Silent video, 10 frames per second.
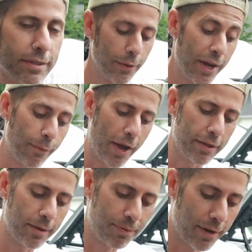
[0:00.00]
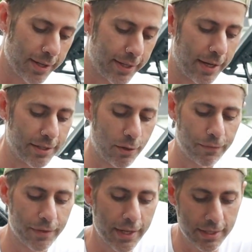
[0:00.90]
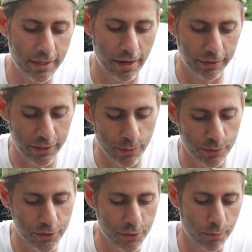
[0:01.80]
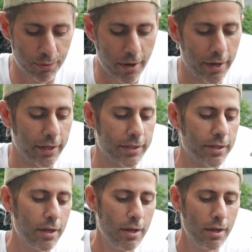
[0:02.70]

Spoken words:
So anyway, the process. So for this, I only used 2 products